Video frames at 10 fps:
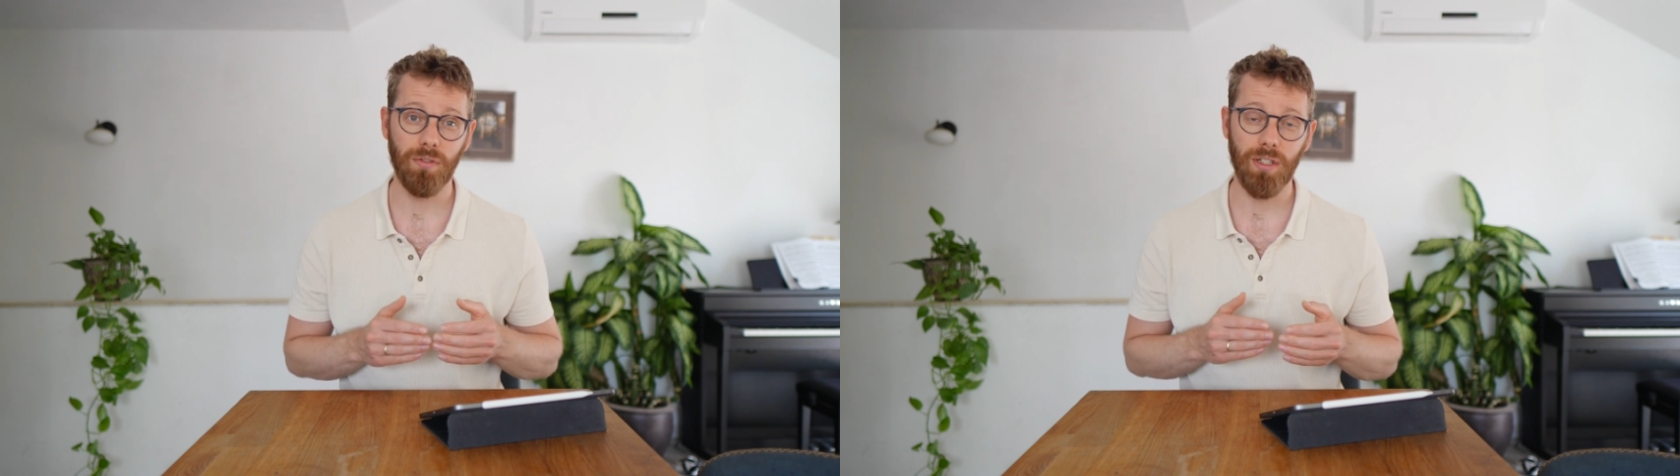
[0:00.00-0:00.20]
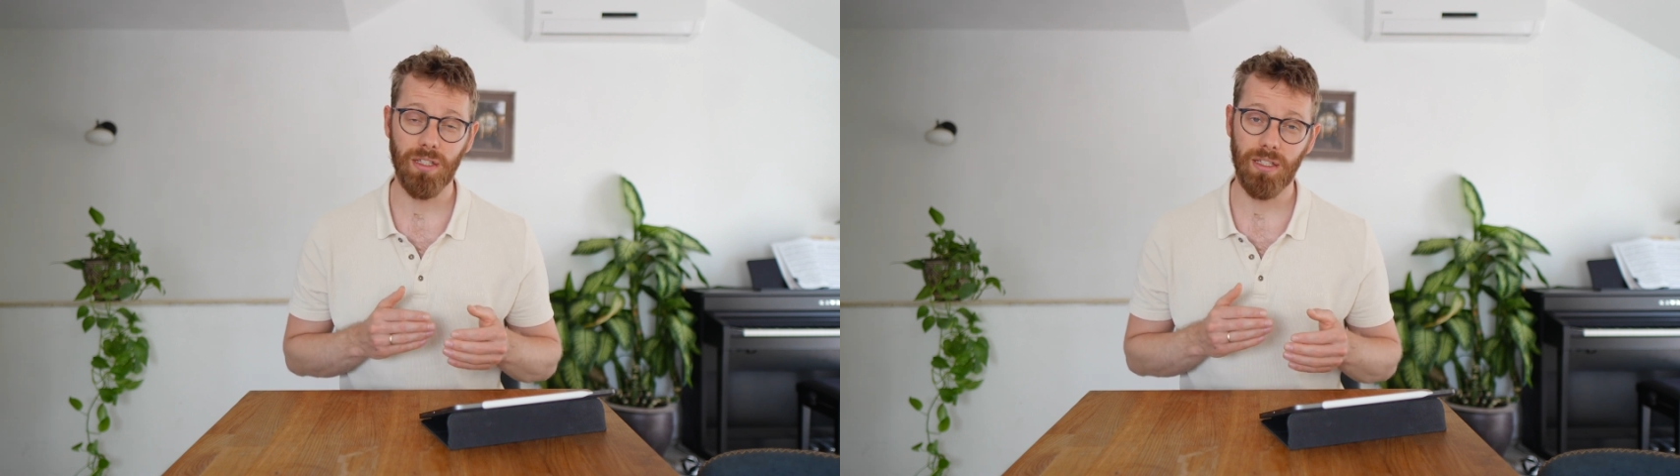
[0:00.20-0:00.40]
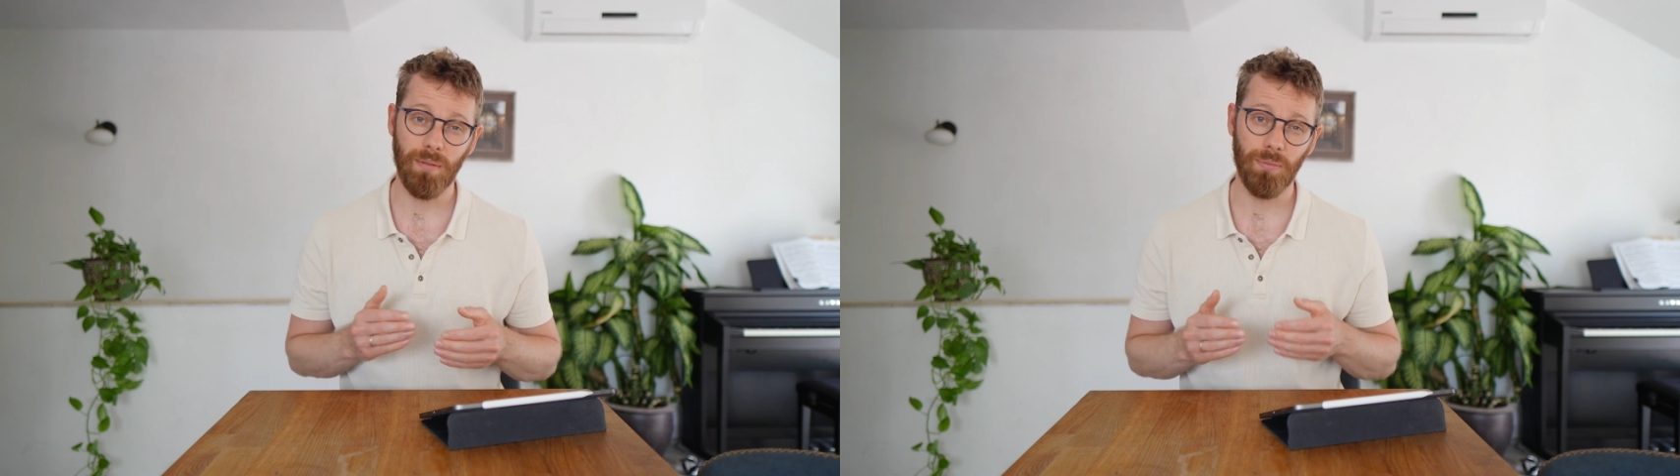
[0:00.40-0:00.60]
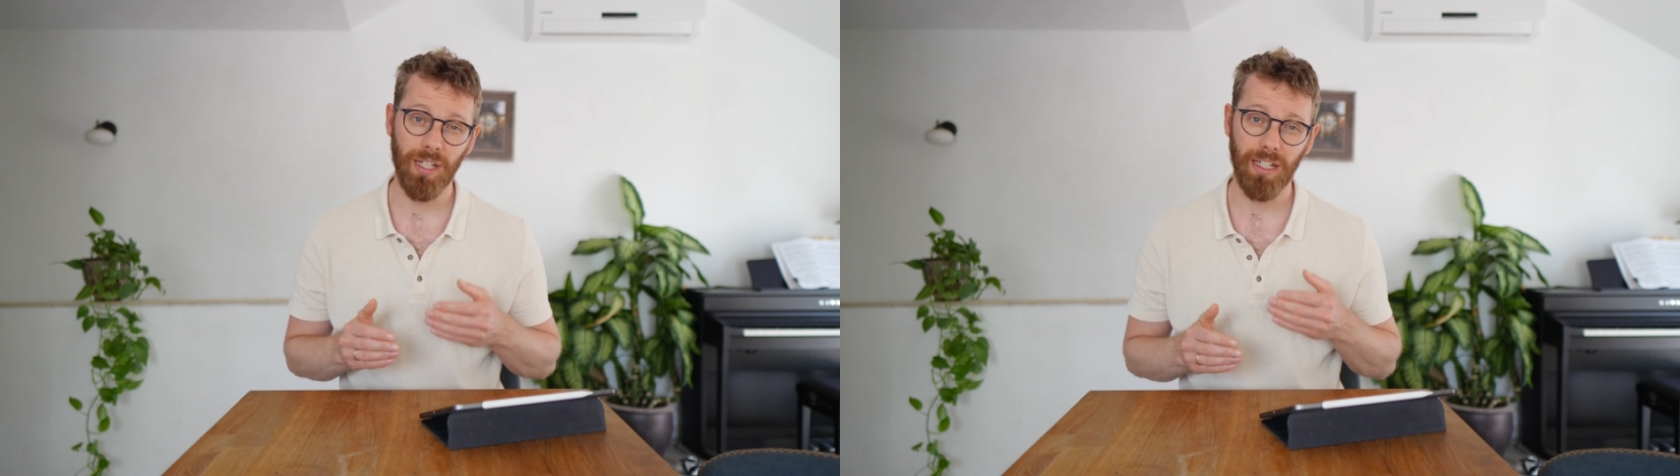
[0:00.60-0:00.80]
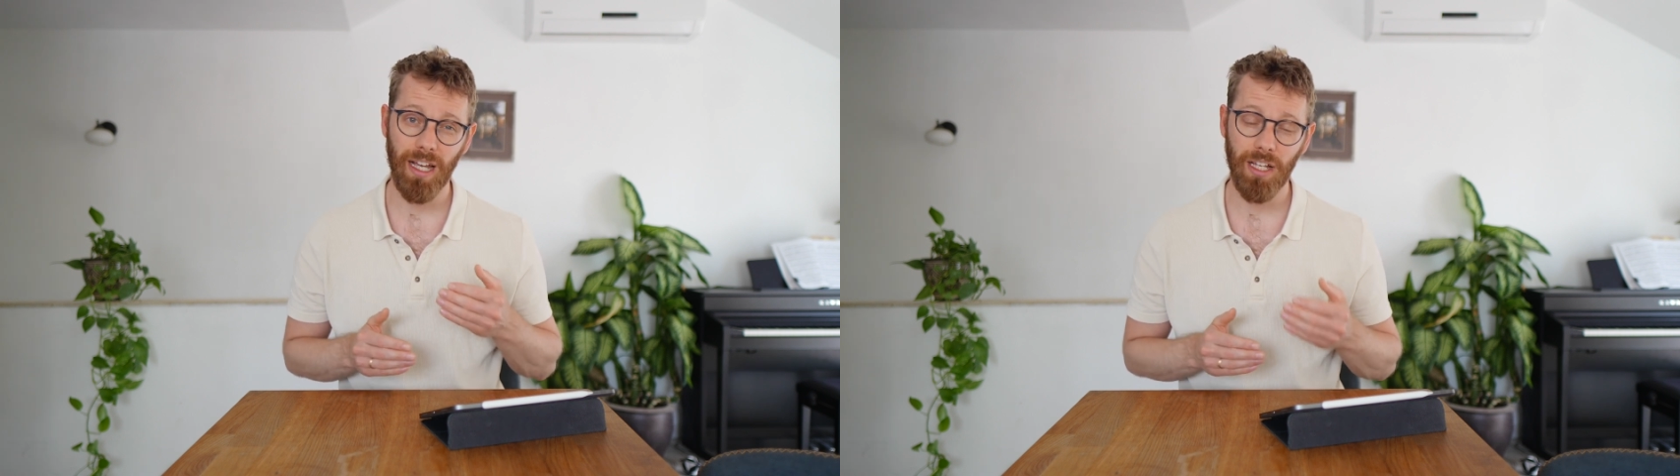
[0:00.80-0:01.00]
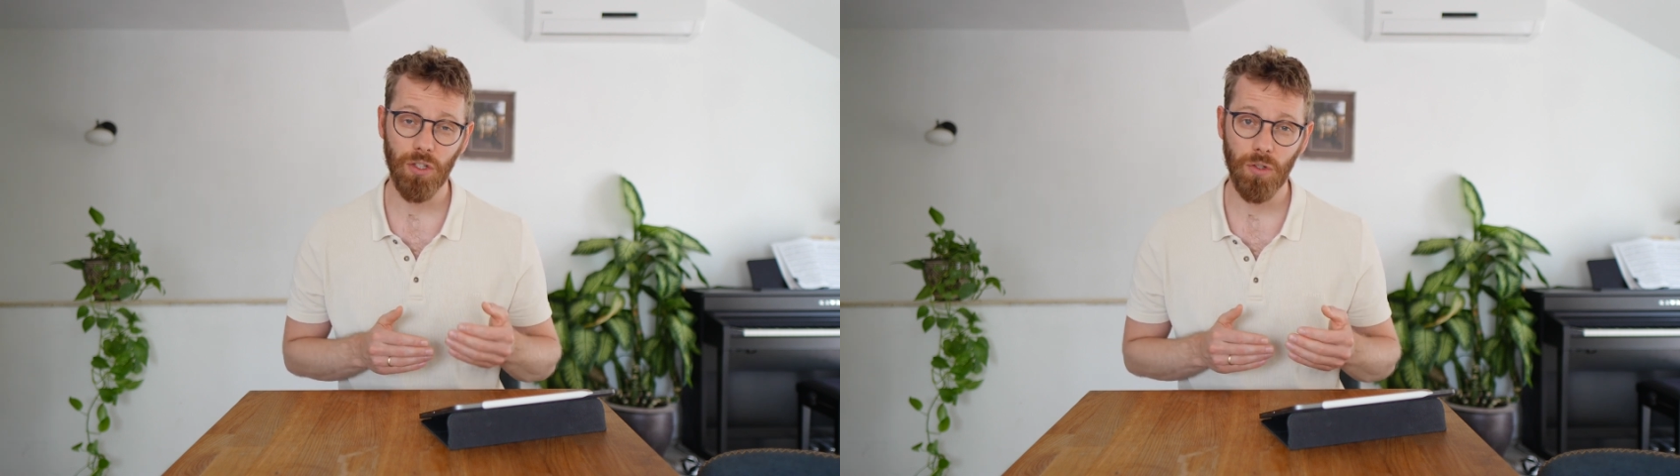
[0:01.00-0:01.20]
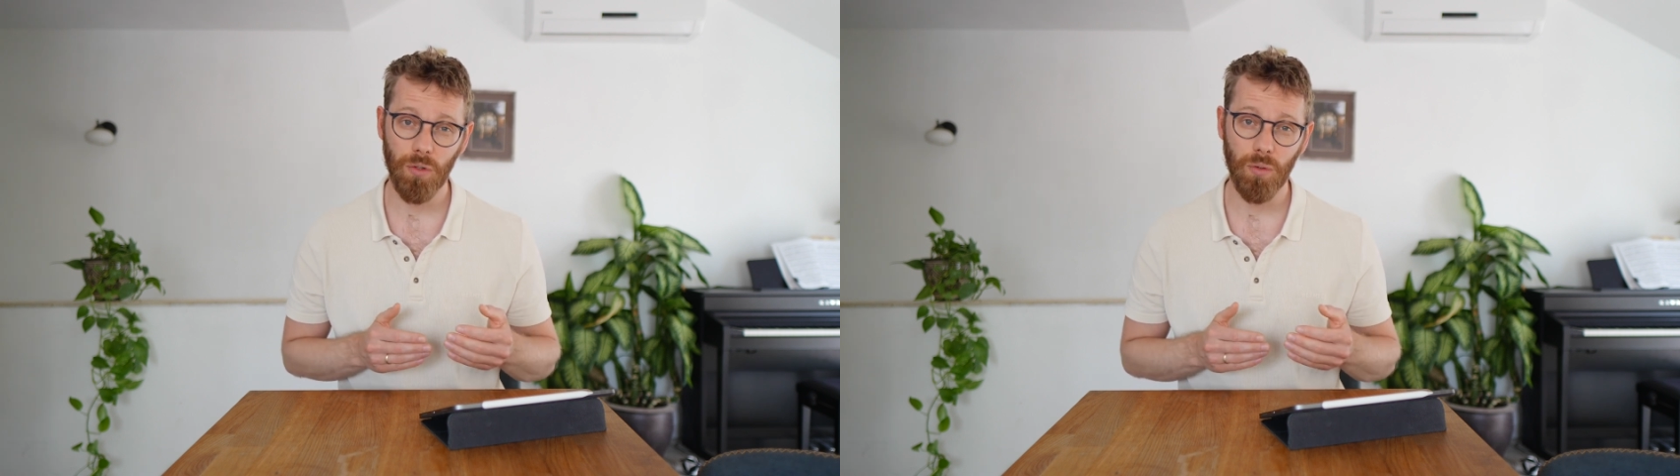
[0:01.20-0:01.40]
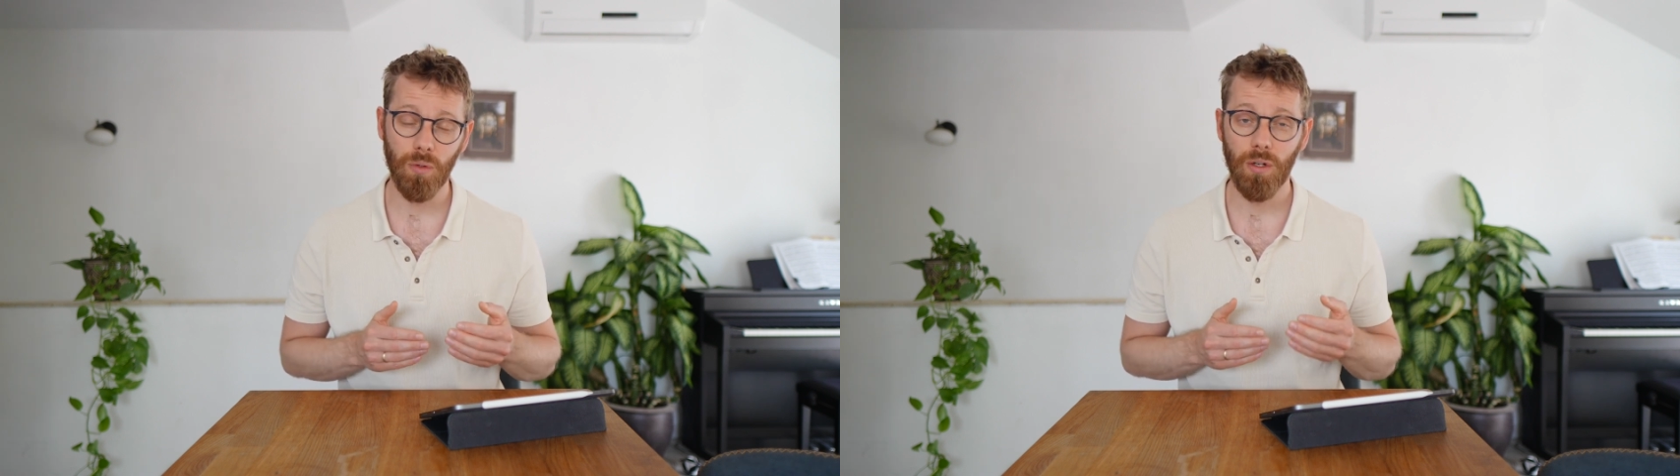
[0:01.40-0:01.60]
this is something that
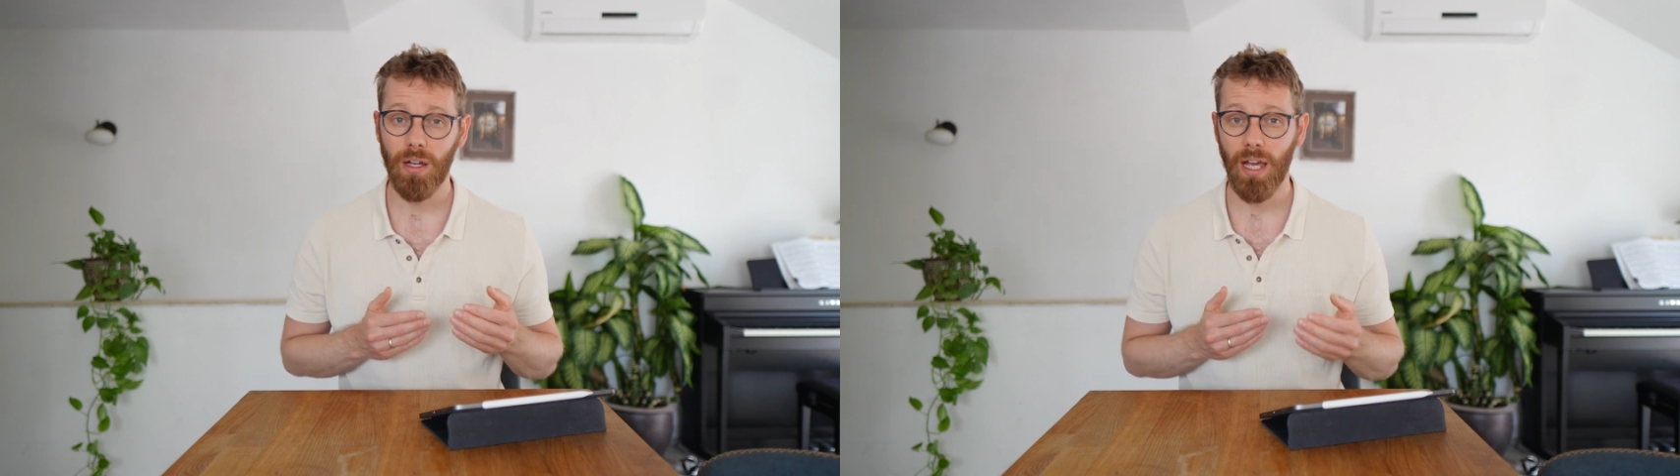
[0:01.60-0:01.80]
you